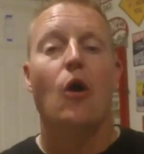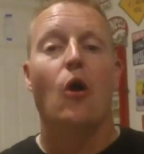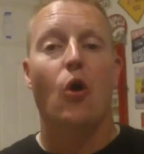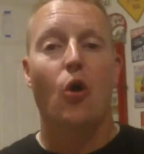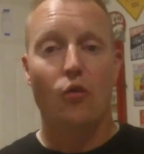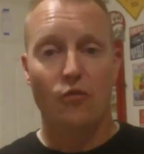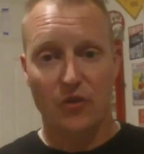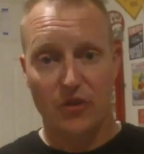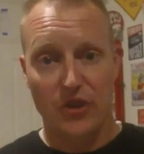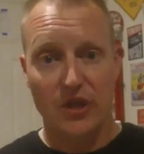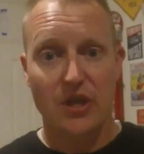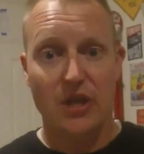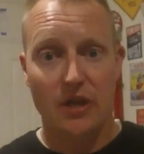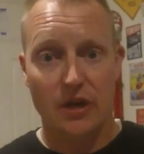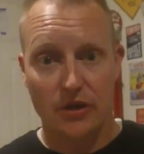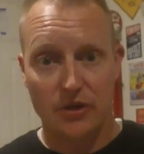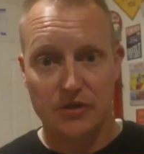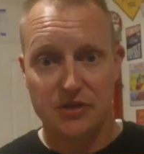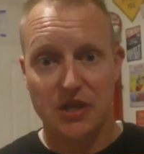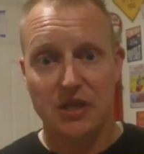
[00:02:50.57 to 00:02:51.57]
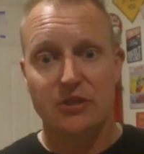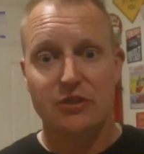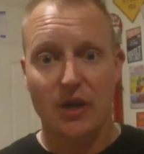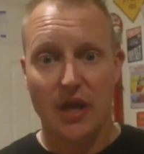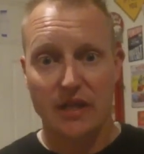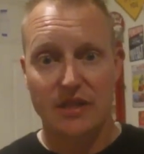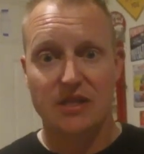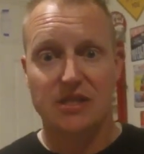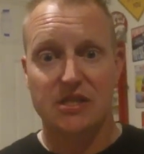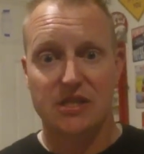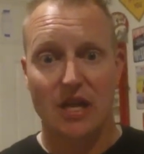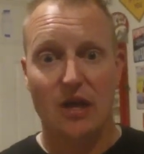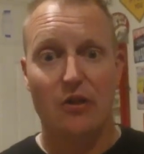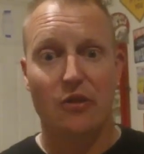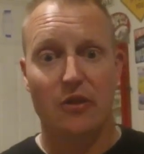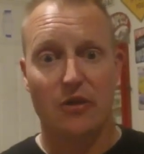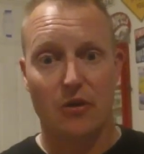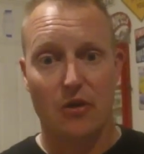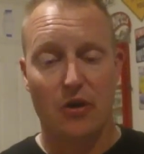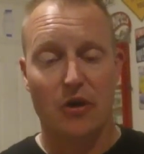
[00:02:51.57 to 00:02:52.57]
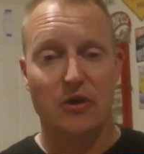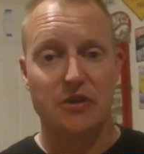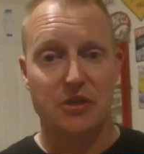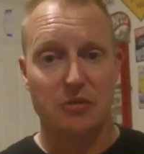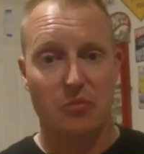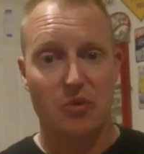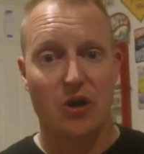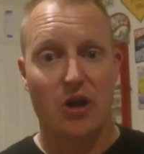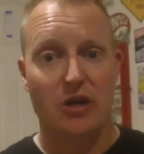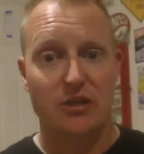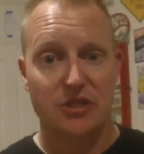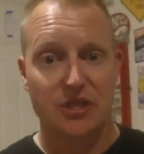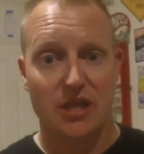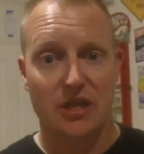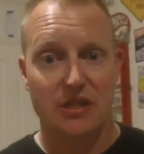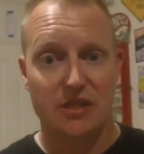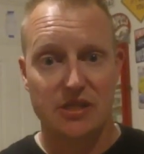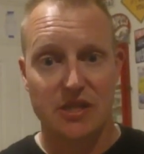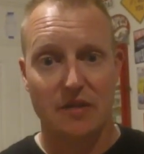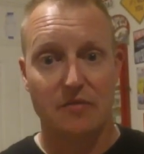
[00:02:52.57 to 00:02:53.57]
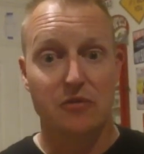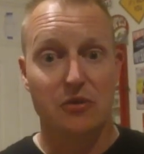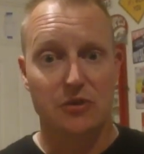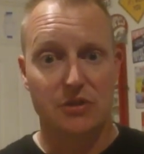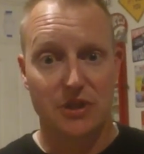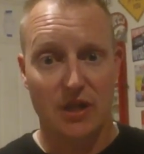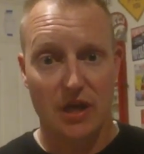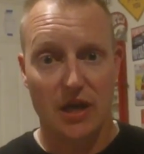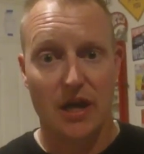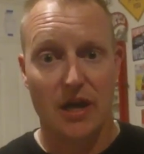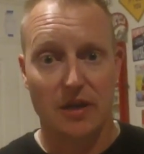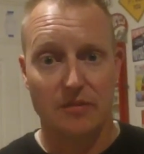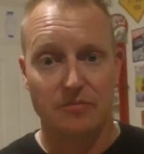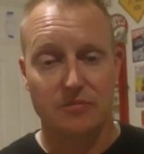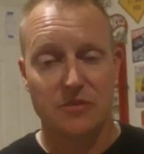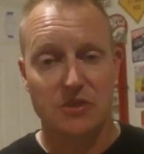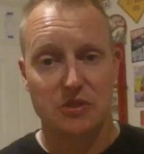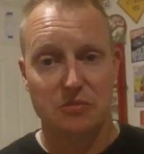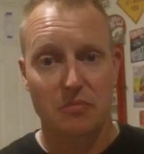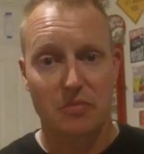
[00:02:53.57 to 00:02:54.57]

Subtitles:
Over the years, I tried to sell the car as a project several times,